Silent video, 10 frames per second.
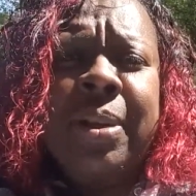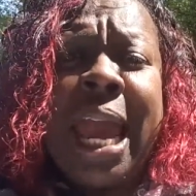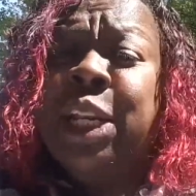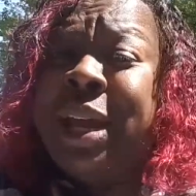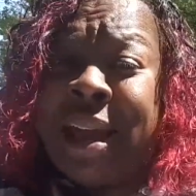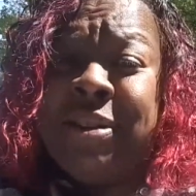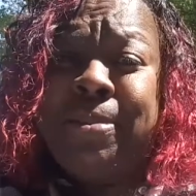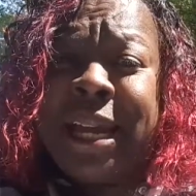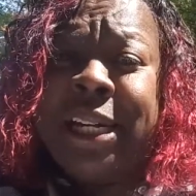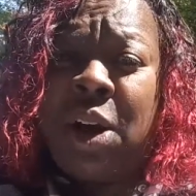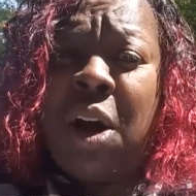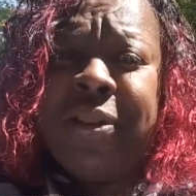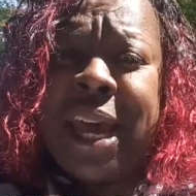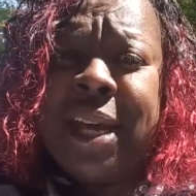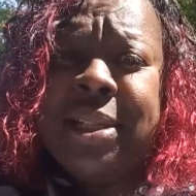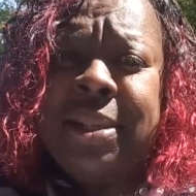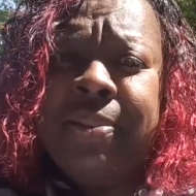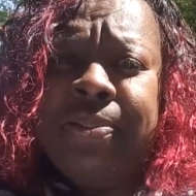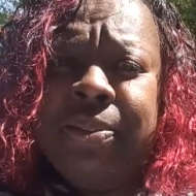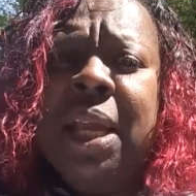and you haven't paid it off yet,
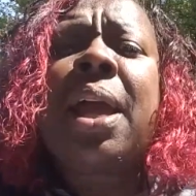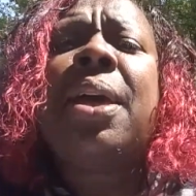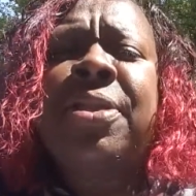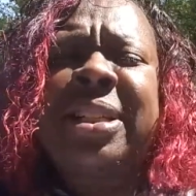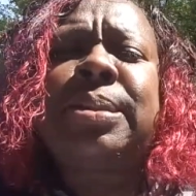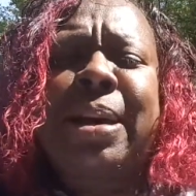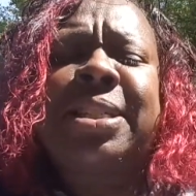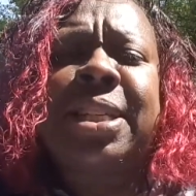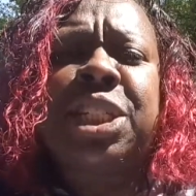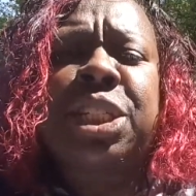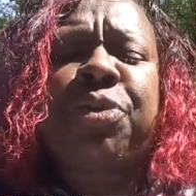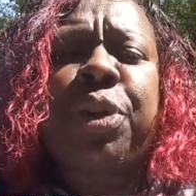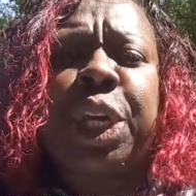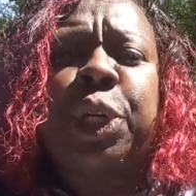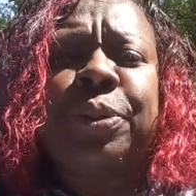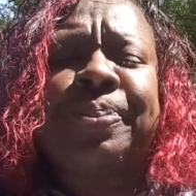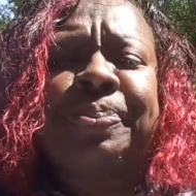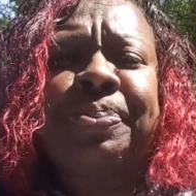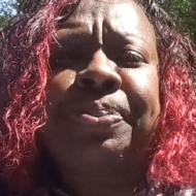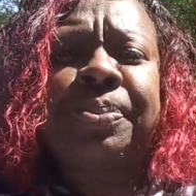this message is for you.
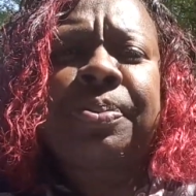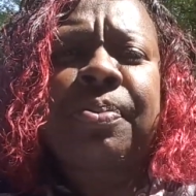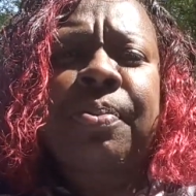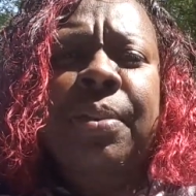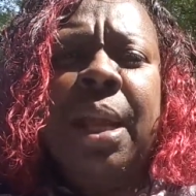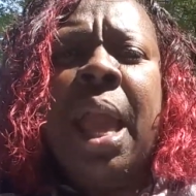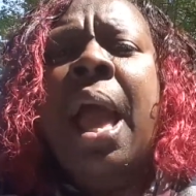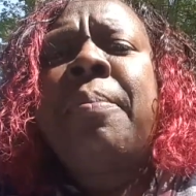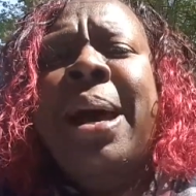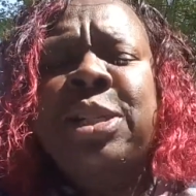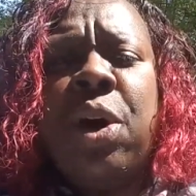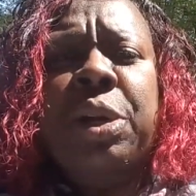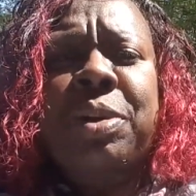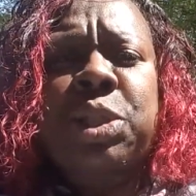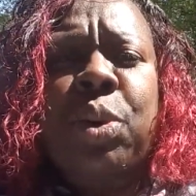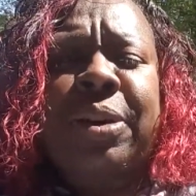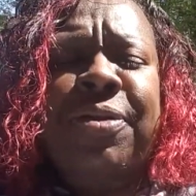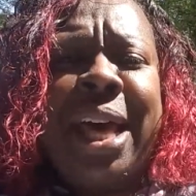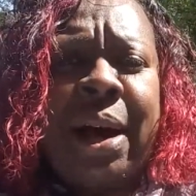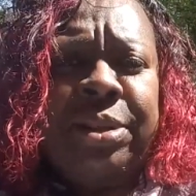My daughter is one of
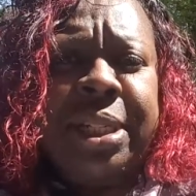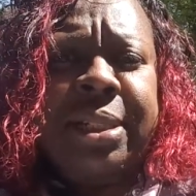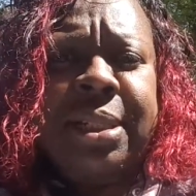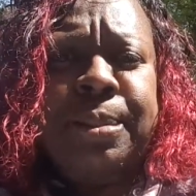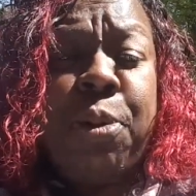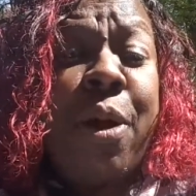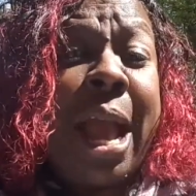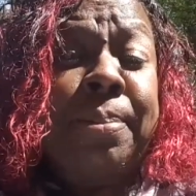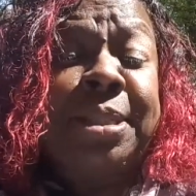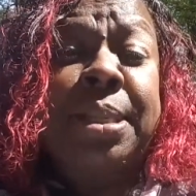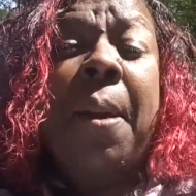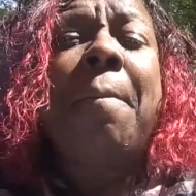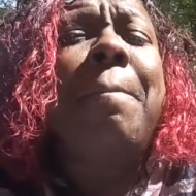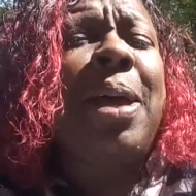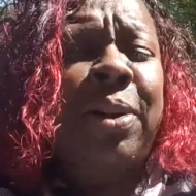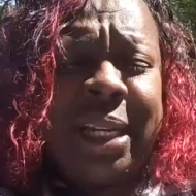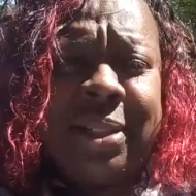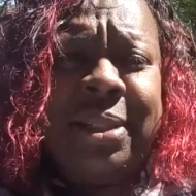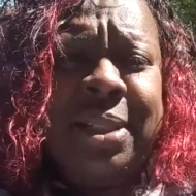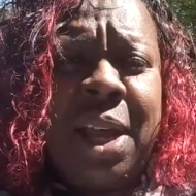thousands, perhaps
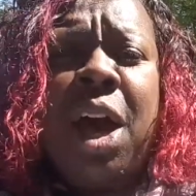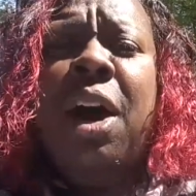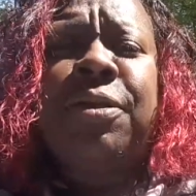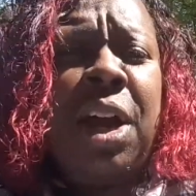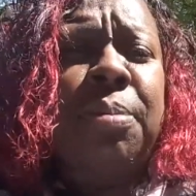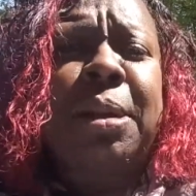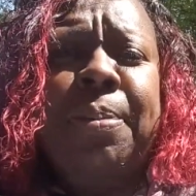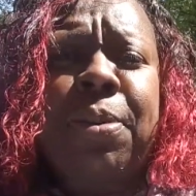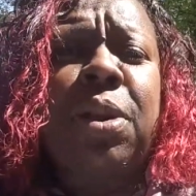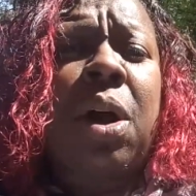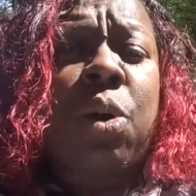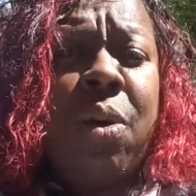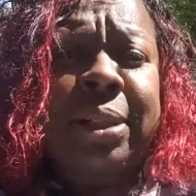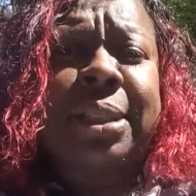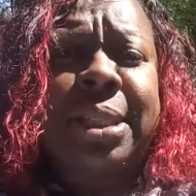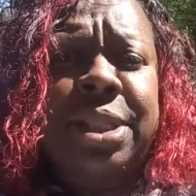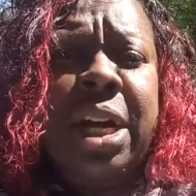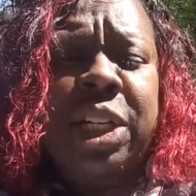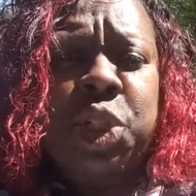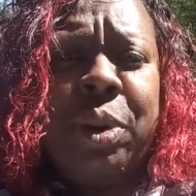millions, of young people across this
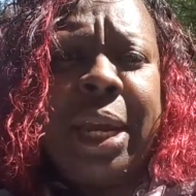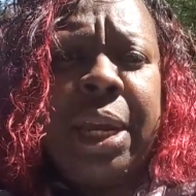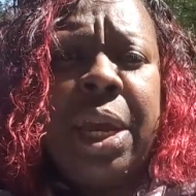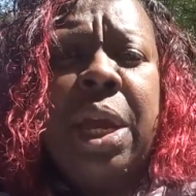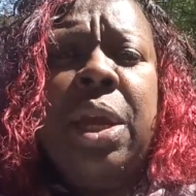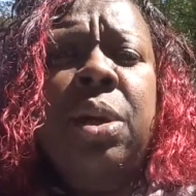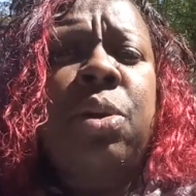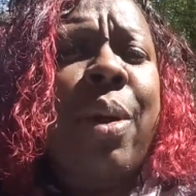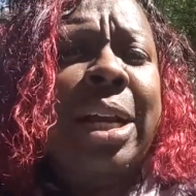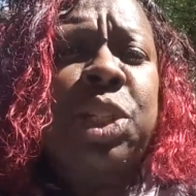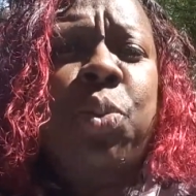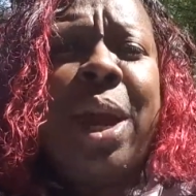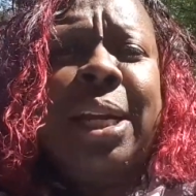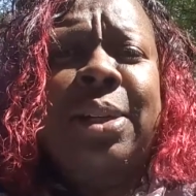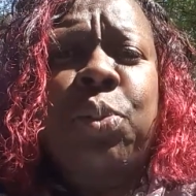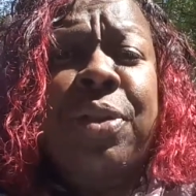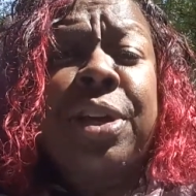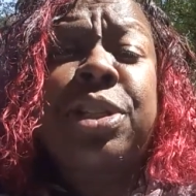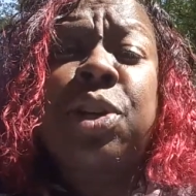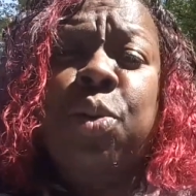country who graduated with
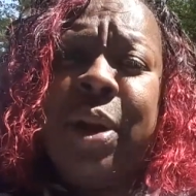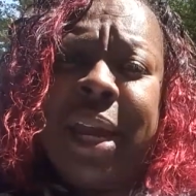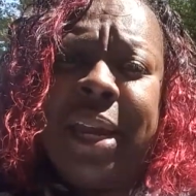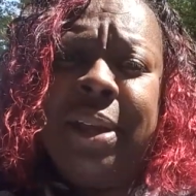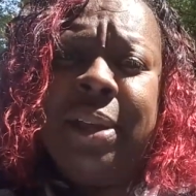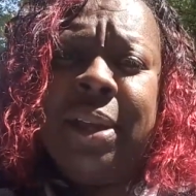a degree